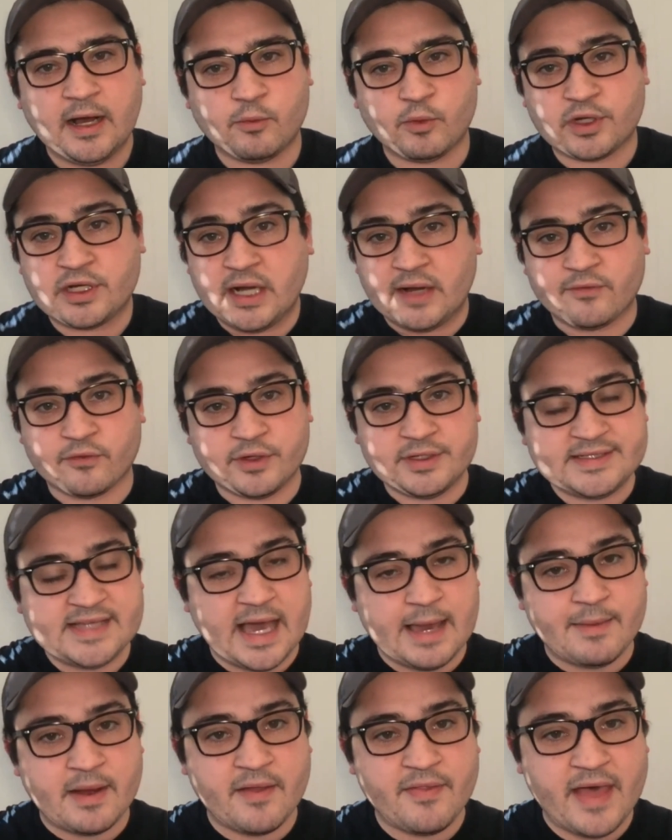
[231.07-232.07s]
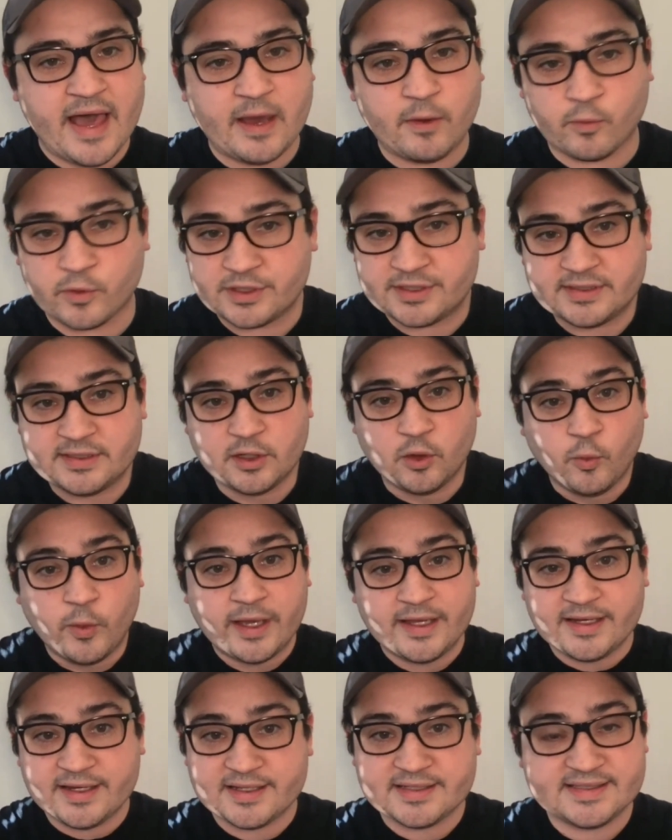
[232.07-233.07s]
Recovery time on that, we're still
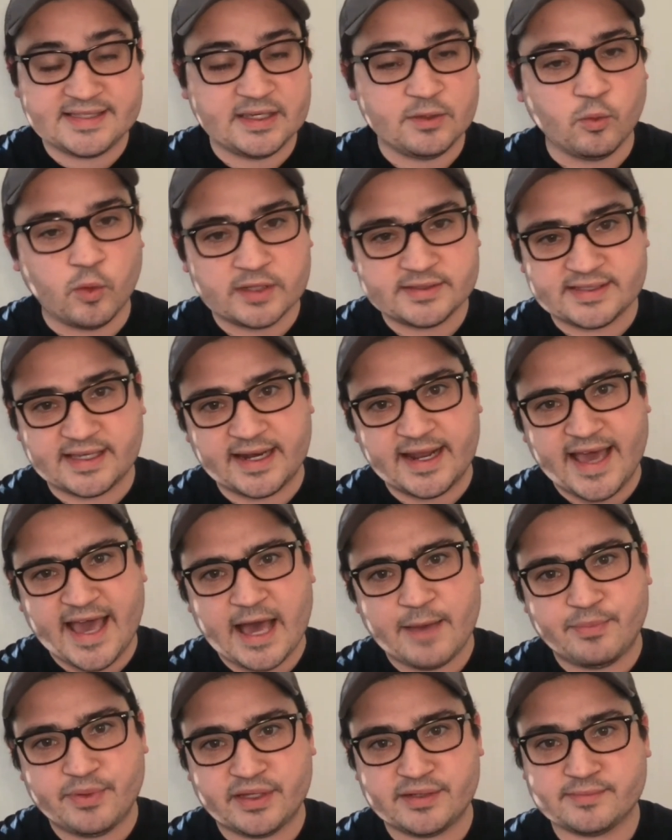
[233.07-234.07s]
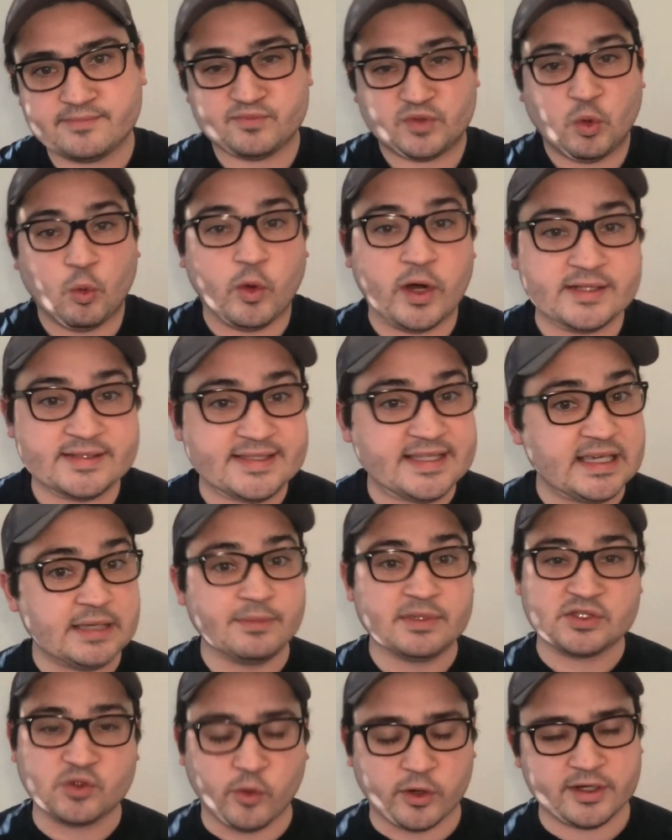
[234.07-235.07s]
waiting to see what's going to happen, what
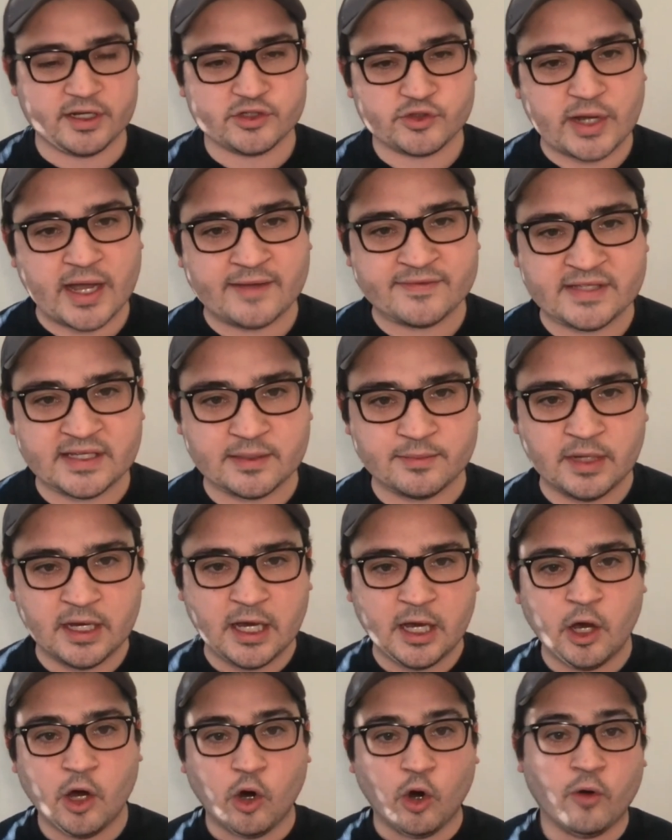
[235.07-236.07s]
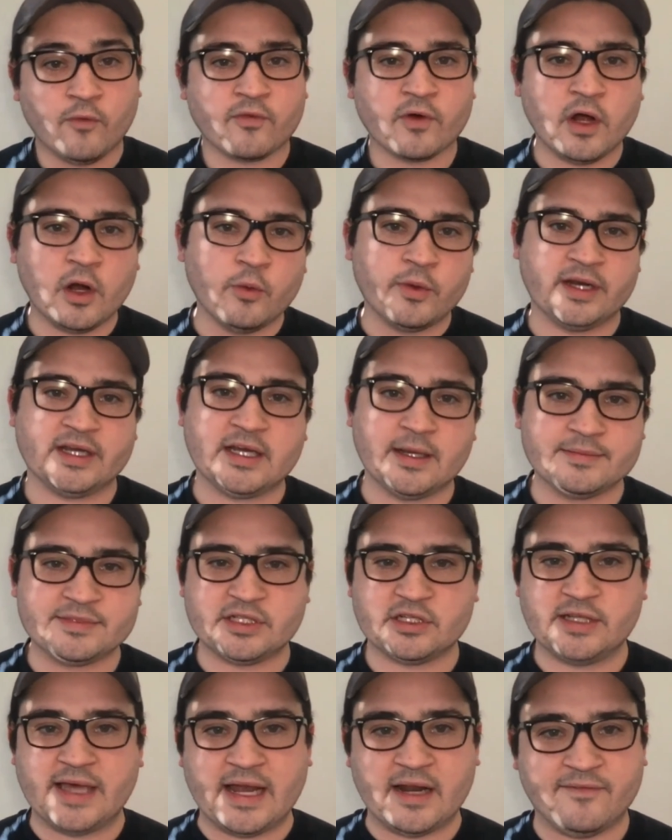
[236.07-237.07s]
team is going to draft him. Overall, when it comes
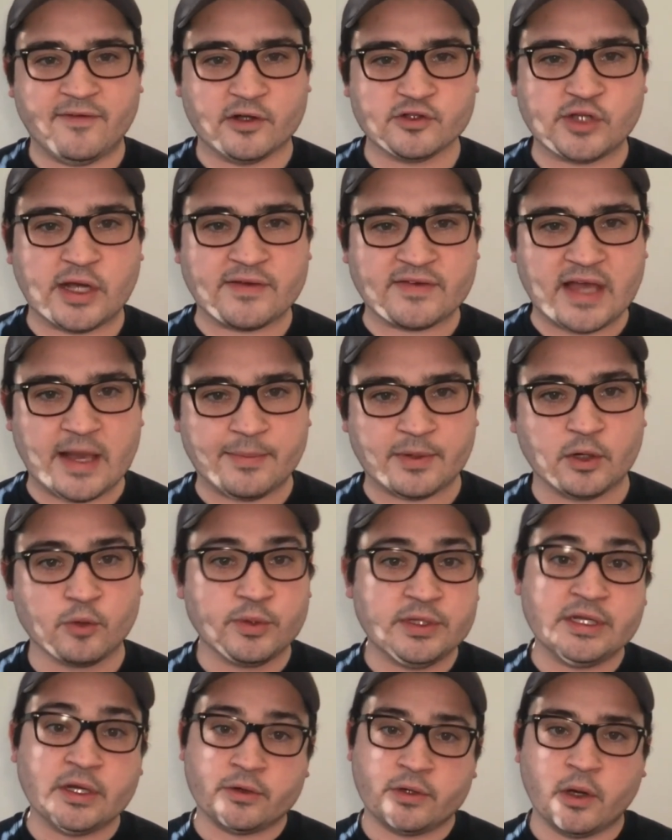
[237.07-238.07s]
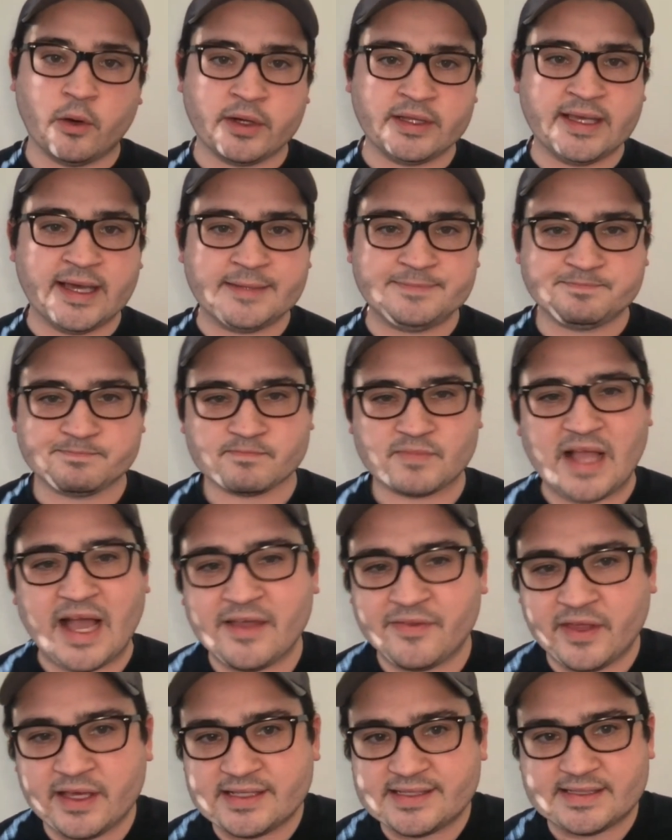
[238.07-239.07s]
to NFL draft capital, we don't know it yet.
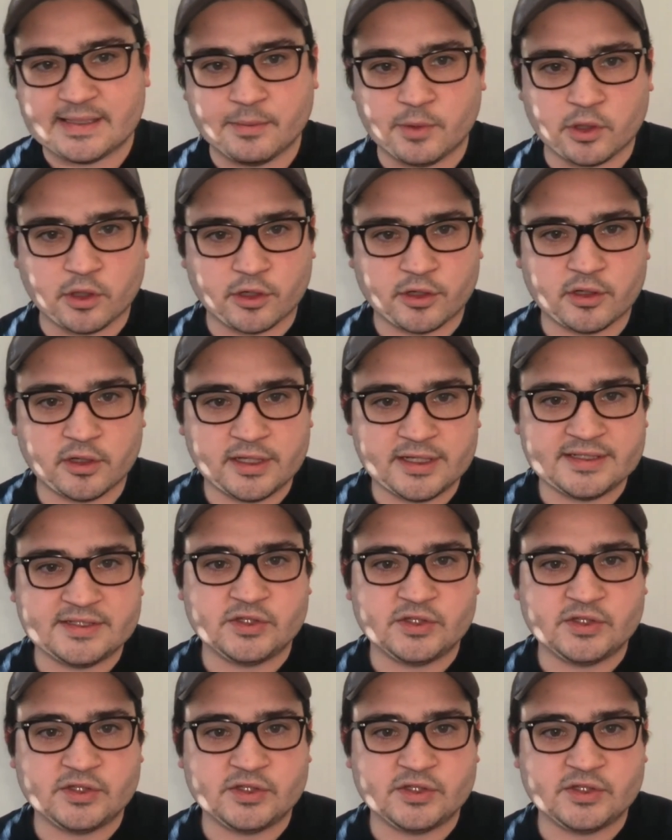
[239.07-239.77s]
I think similarly